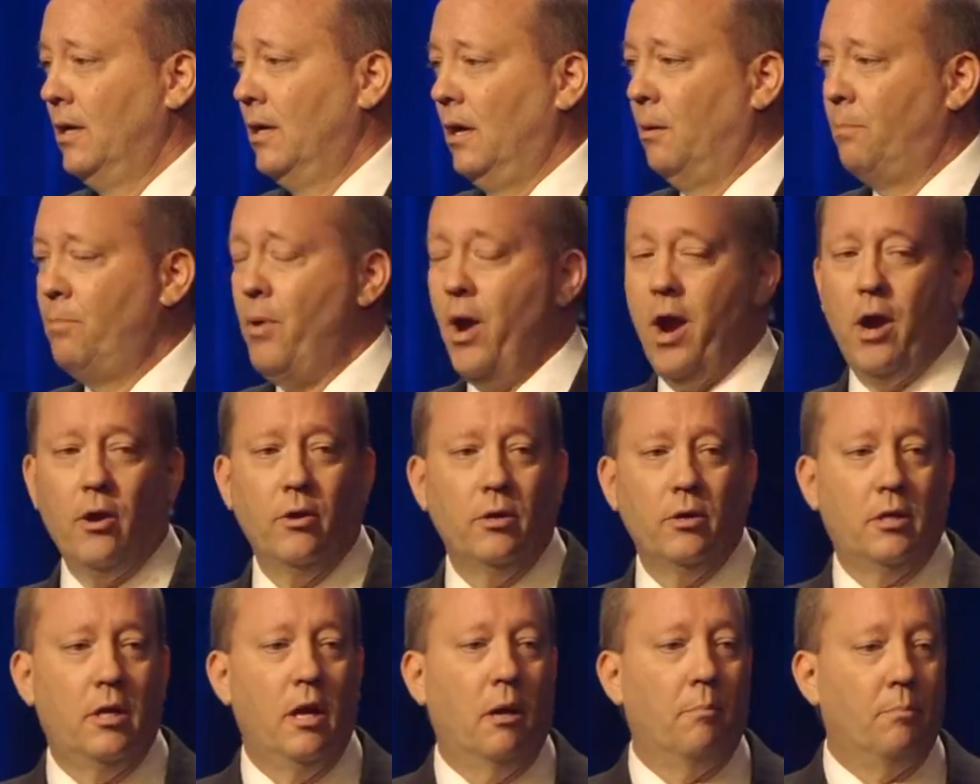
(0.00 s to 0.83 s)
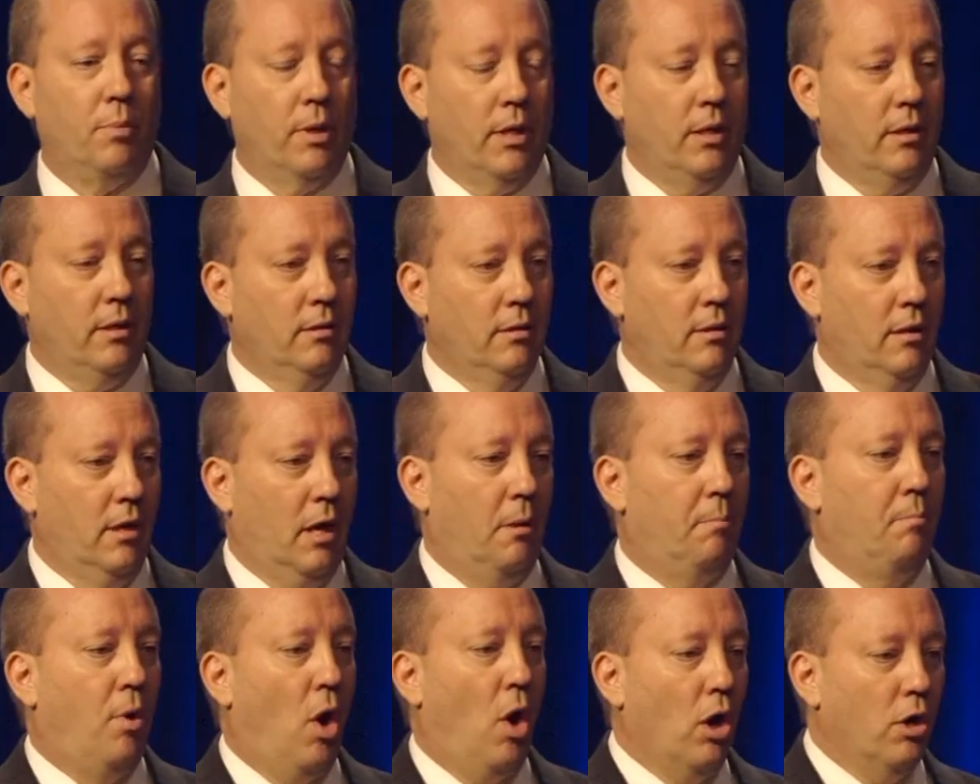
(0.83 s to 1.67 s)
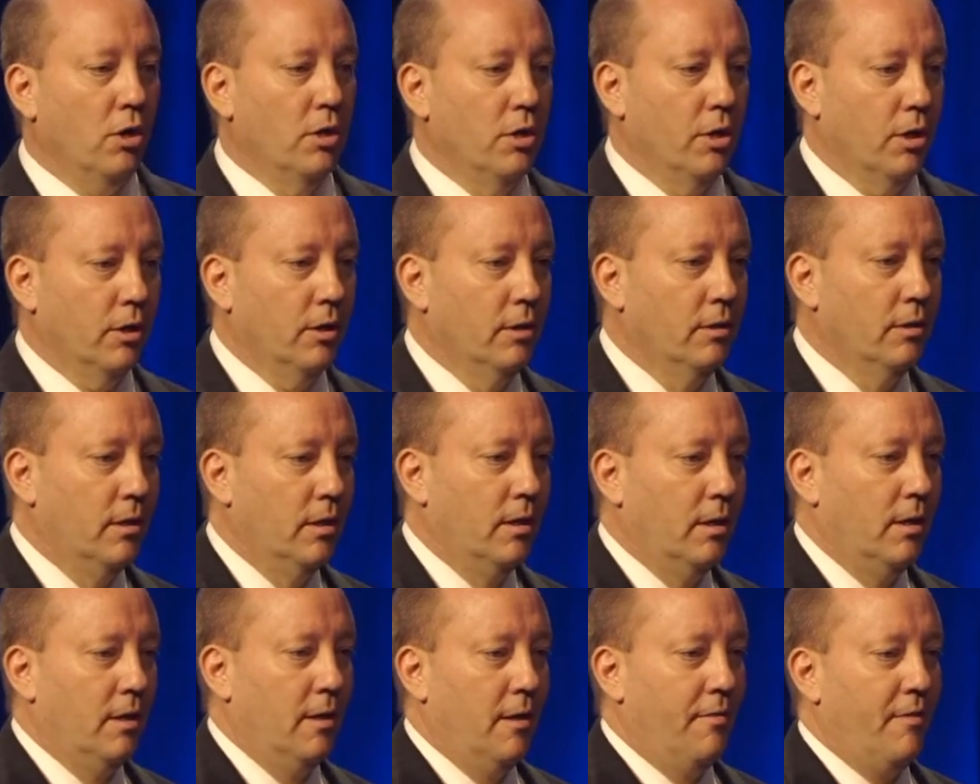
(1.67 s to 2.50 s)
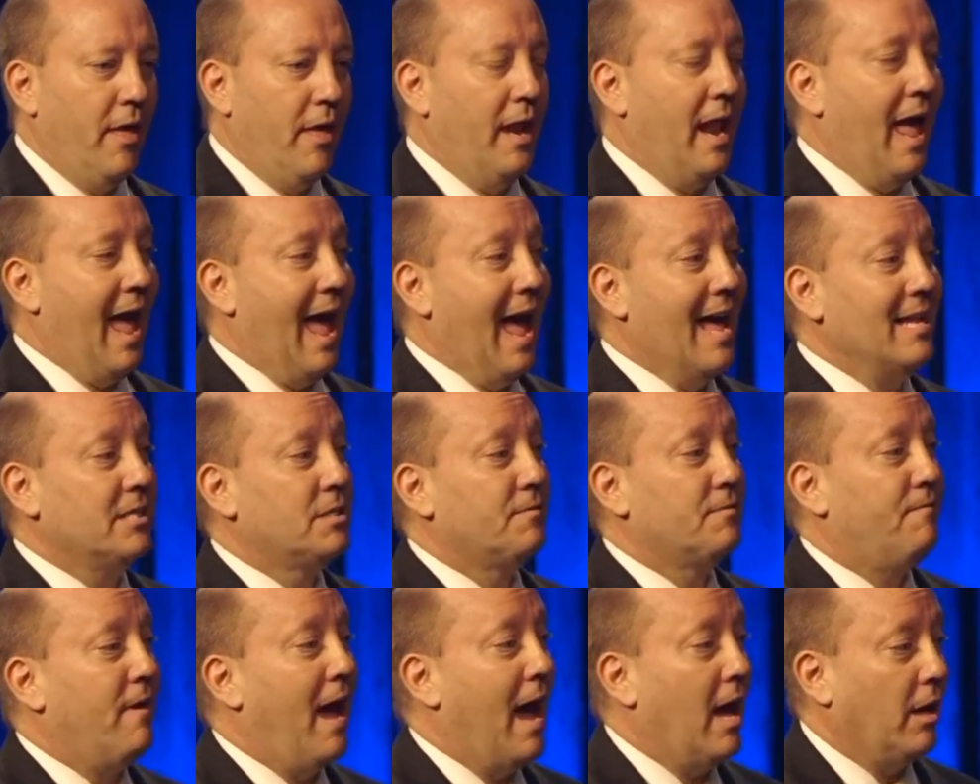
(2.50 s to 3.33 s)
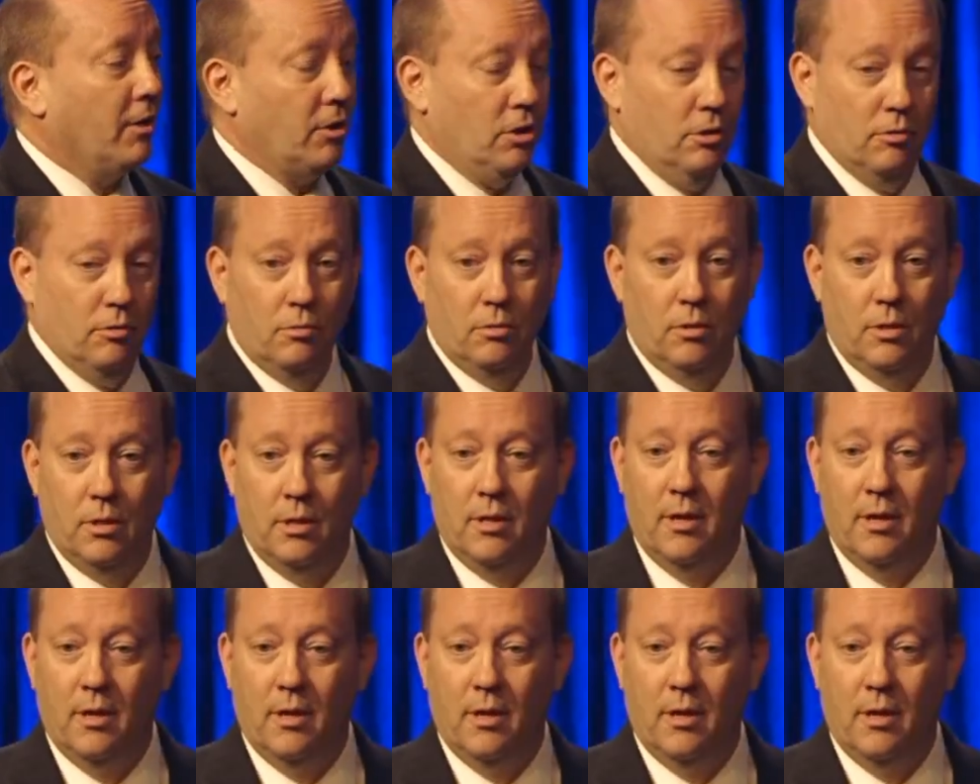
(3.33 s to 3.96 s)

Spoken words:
a parent company, a partner that adds value,